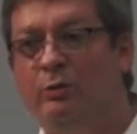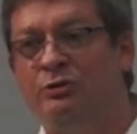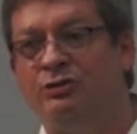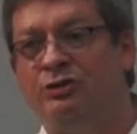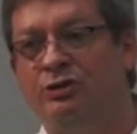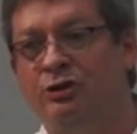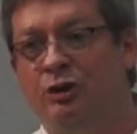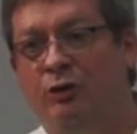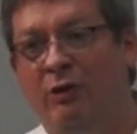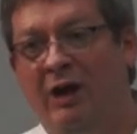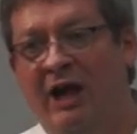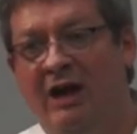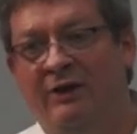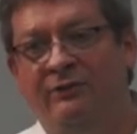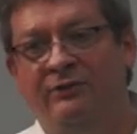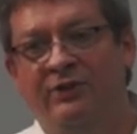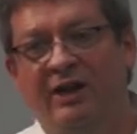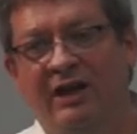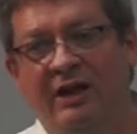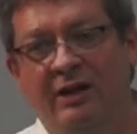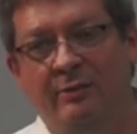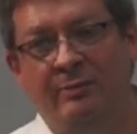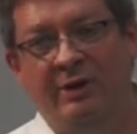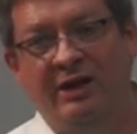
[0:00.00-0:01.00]
which is a graph
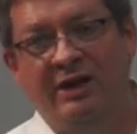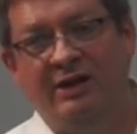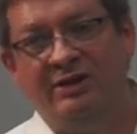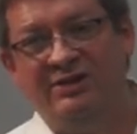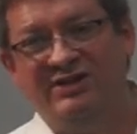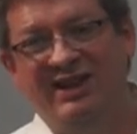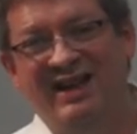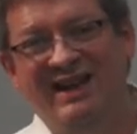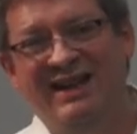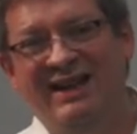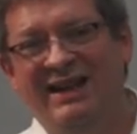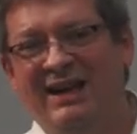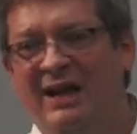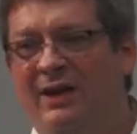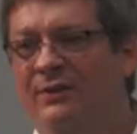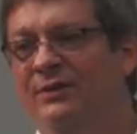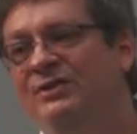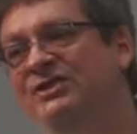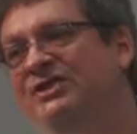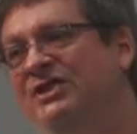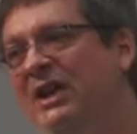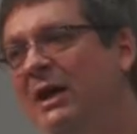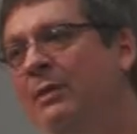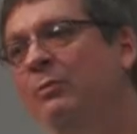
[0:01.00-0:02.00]
database. And
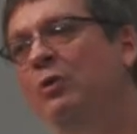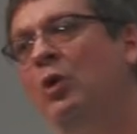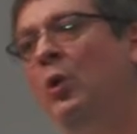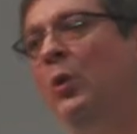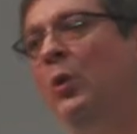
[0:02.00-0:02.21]
the same